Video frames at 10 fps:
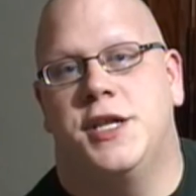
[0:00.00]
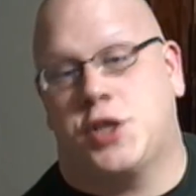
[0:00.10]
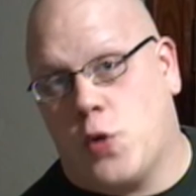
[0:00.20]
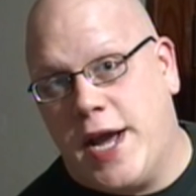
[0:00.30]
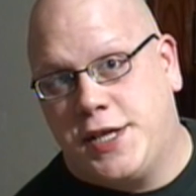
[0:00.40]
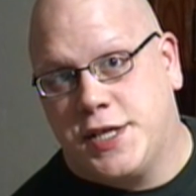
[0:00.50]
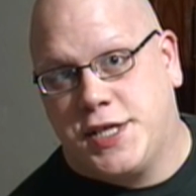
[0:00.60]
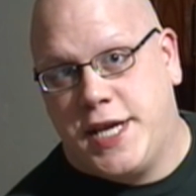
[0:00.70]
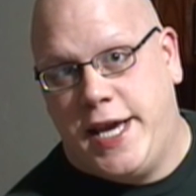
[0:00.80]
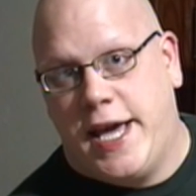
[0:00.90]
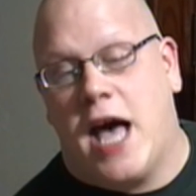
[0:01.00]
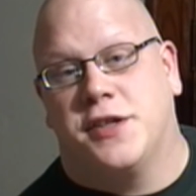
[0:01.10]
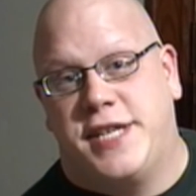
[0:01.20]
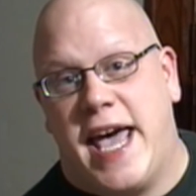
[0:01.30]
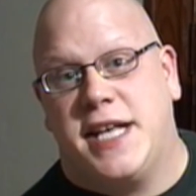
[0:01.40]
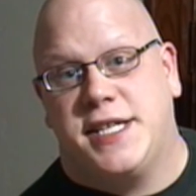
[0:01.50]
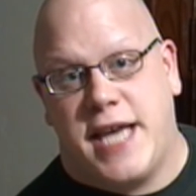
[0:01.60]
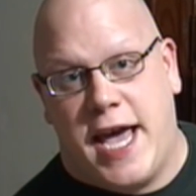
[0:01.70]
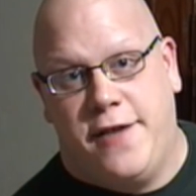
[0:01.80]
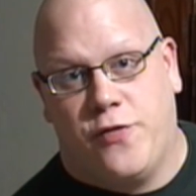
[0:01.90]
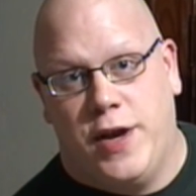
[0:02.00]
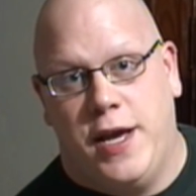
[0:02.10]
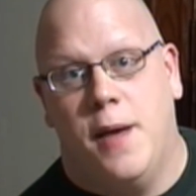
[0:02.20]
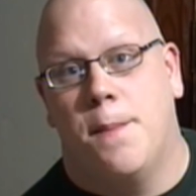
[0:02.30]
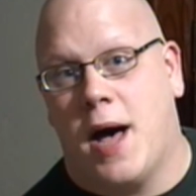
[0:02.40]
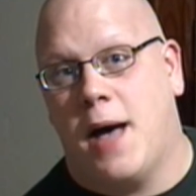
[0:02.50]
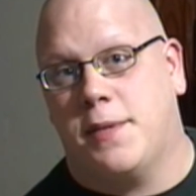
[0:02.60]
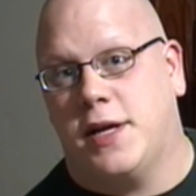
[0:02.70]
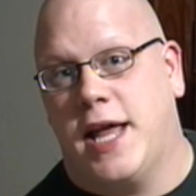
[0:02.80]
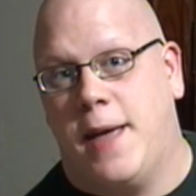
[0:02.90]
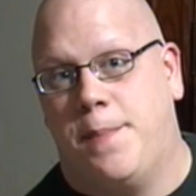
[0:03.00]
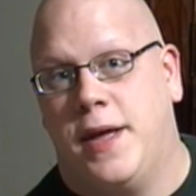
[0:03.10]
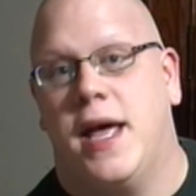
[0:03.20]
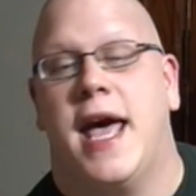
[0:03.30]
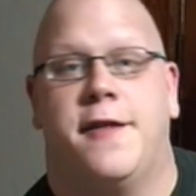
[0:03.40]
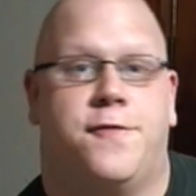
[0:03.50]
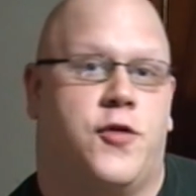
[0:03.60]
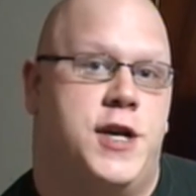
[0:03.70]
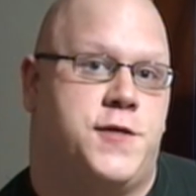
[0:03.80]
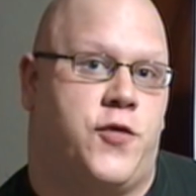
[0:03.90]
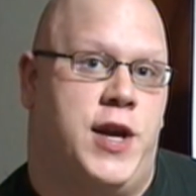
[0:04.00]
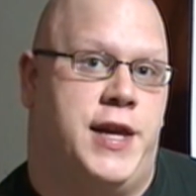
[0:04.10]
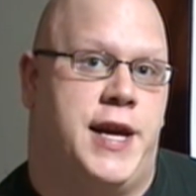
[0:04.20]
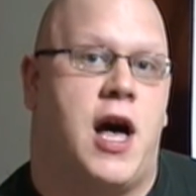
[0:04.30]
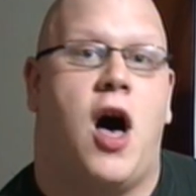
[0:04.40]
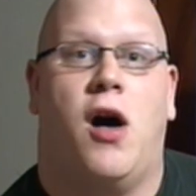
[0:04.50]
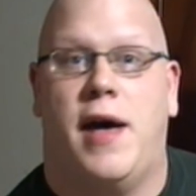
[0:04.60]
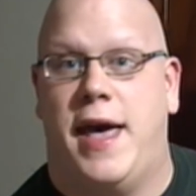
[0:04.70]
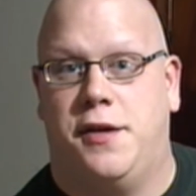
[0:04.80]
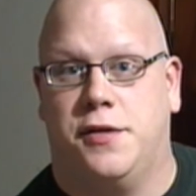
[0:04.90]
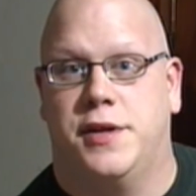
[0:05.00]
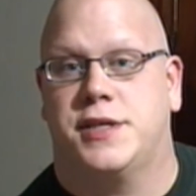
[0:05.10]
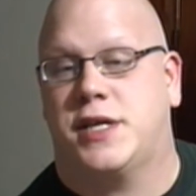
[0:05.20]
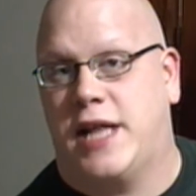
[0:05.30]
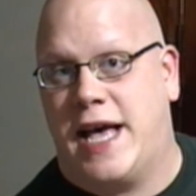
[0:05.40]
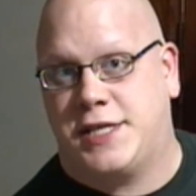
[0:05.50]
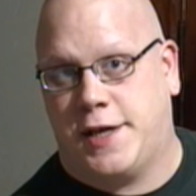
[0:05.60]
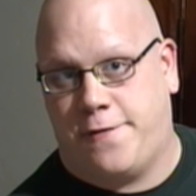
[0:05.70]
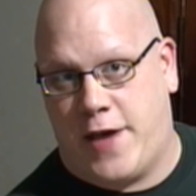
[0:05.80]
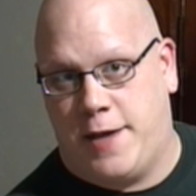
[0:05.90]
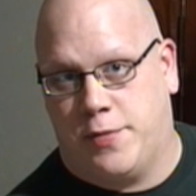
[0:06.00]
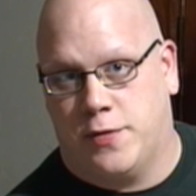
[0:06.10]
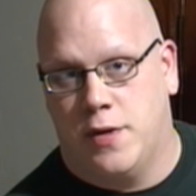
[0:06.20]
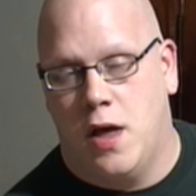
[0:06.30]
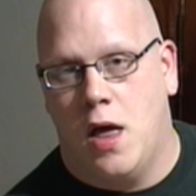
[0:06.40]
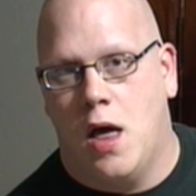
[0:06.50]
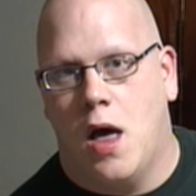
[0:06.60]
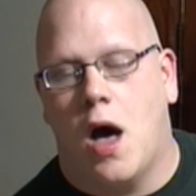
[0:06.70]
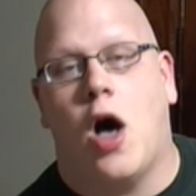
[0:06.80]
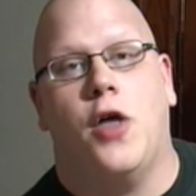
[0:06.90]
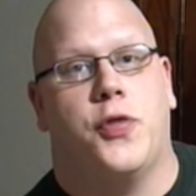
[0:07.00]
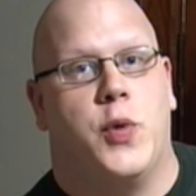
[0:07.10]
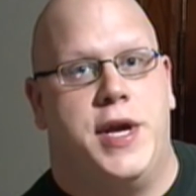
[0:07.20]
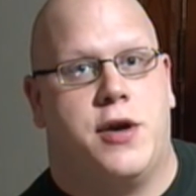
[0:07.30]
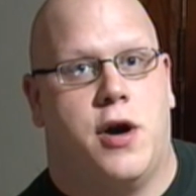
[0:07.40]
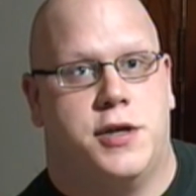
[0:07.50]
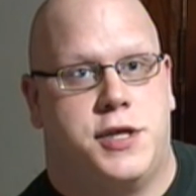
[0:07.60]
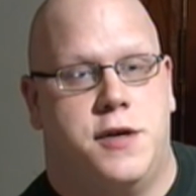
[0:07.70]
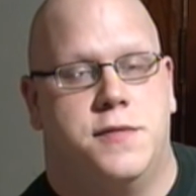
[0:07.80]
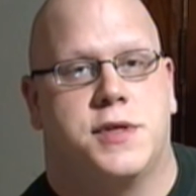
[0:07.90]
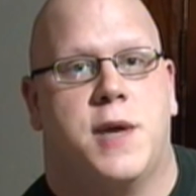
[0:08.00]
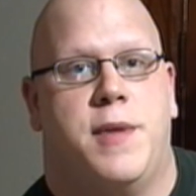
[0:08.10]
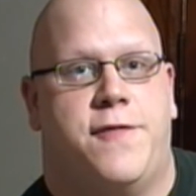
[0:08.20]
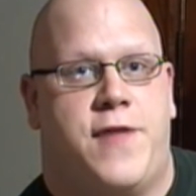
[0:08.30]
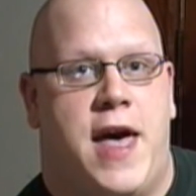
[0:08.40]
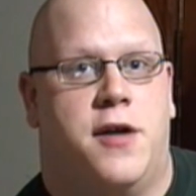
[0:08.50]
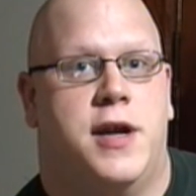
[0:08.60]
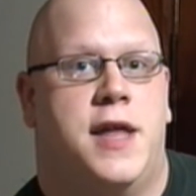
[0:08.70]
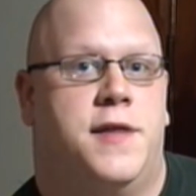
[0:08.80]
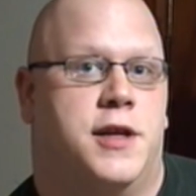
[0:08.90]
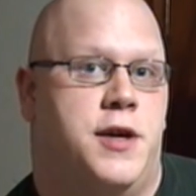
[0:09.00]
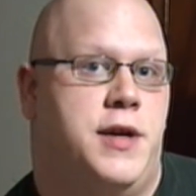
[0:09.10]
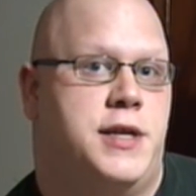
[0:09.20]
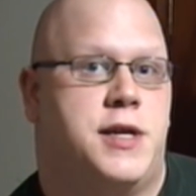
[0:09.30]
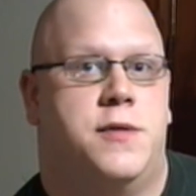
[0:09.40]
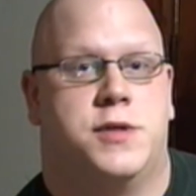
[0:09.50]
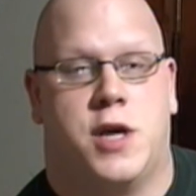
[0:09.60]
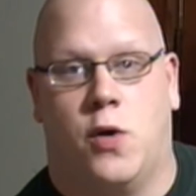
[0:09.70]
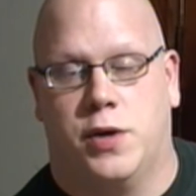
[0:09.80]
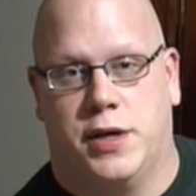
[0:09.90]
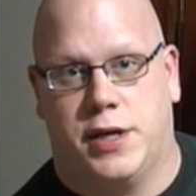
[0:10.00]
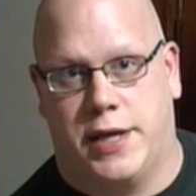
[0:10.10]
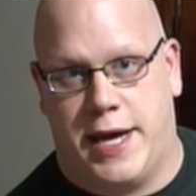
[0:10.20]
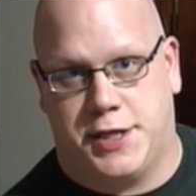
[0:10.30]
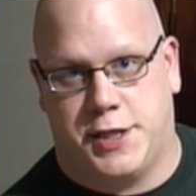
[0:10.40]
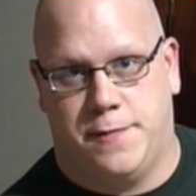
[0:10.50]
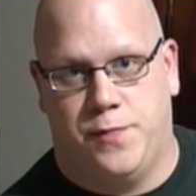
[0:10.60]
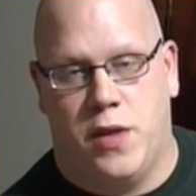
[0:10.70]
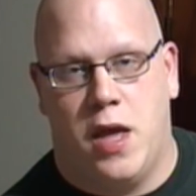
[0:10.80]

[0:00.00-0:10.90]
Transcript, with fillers: It's great to see how Tex Avery, Bob Clampett, and Friz Freleng all handled this classic fable. All three cartoons can be found in the Looney Tunes Golden Collection.